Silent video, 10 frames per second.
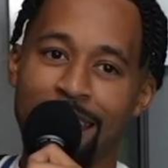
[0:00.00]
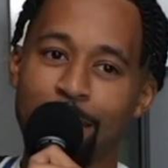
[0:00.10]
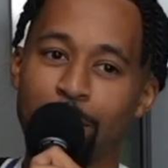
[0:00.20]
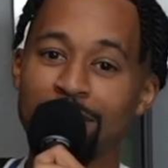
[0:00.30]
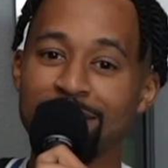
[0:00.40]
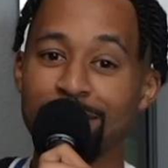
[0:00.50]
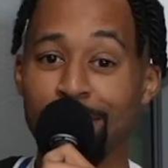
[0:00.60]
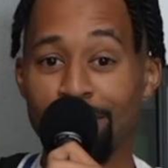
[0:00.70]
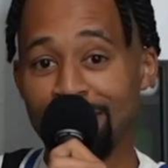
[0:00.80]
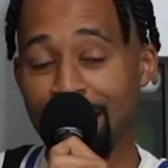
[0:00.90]
Wasn't the
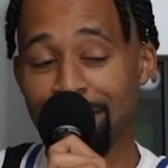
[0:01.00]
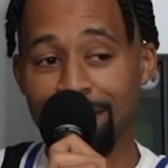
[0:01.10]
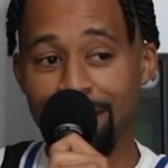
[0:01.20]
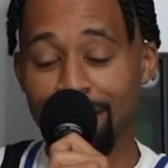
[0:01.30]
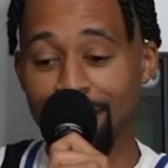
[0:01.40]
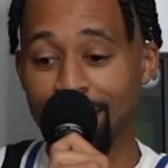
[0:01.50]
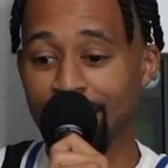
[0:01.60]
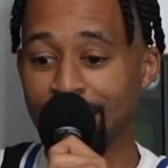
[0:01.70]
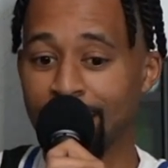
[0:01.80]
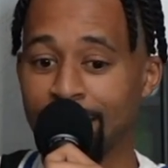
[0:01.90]
most athletic.
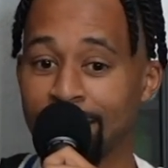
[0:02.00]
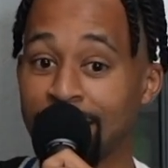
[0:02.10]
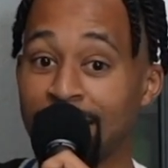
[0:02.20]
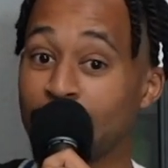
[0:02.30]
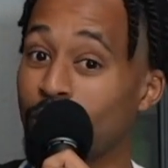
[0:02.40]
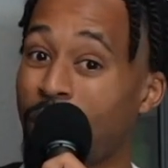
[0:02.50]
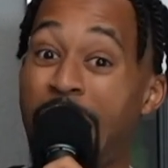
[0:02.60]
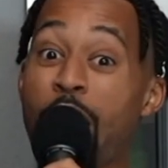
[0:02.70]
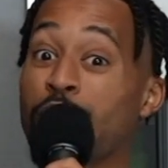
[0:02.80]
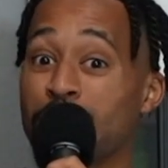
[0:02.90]
Didn't
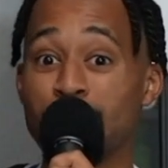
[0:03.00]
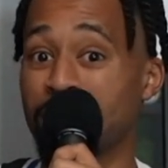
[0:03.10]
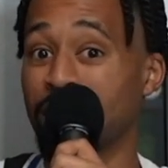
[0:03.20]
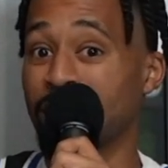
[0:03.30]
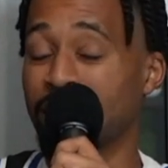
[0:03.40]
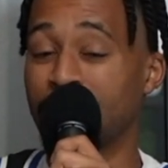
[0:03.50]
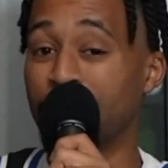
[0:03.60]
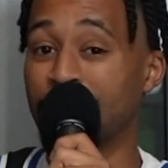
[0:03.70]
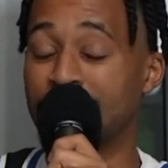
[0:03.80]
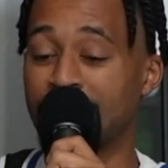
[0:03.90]
wow you with anything. He
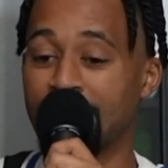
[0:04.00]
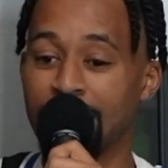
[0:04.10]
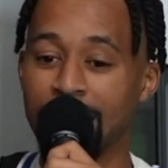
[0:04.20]
really did.